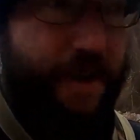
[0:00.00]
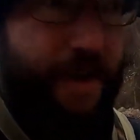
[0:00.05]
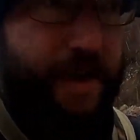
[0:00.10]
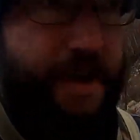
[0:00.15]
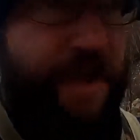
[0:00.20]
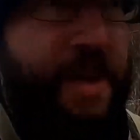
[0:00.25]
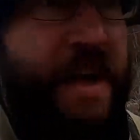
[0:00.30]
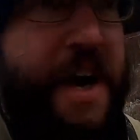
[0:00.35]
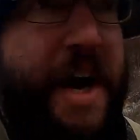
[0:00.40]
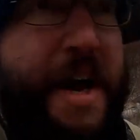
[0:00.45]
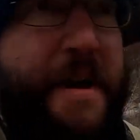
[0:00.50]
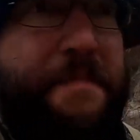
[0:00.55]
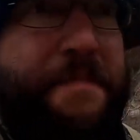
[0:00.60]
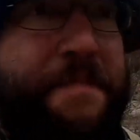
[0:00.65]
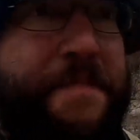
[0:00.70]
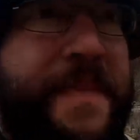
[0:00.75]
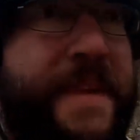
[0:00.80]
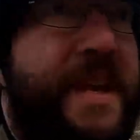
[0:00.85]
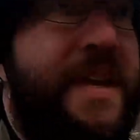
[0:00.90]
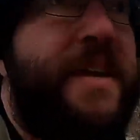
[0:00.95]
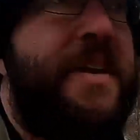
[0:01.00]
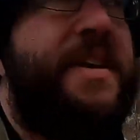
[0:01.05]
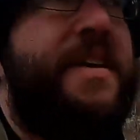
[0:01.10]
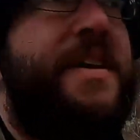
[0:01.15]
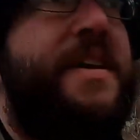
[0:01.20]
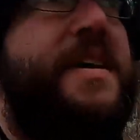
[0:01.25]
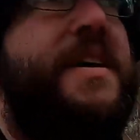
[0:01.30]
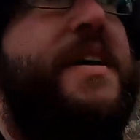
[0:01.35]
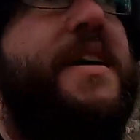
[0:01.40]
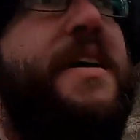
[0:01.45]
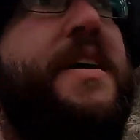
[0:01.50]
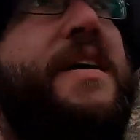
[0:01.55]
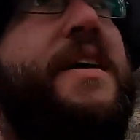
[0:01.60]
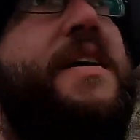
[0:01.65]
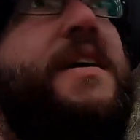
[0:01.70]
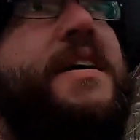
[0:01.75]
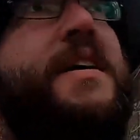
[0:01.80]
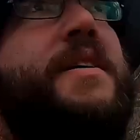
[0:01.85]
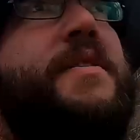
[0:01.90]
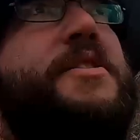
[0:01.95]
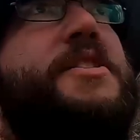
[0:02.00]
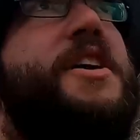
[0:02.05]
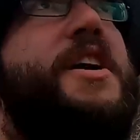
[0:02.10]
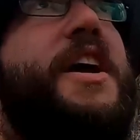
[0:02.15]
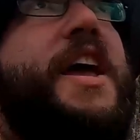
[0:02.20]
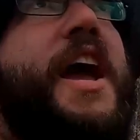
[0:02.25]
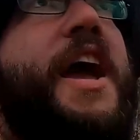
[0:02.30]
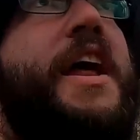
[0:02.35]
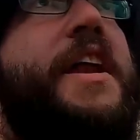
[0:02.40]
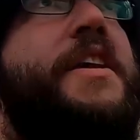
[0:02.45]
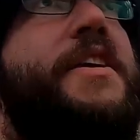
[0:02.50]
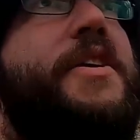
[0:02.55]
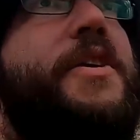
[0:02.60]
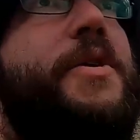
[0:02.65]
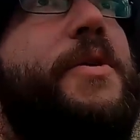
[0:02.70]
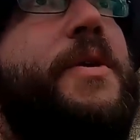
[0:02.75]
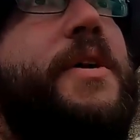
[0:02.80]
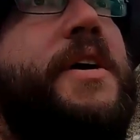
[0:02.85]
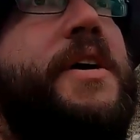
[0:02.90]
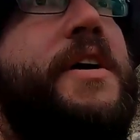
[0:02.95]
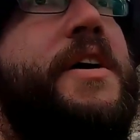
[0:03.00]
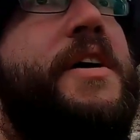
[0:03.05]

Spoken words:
to climb, which I can't do.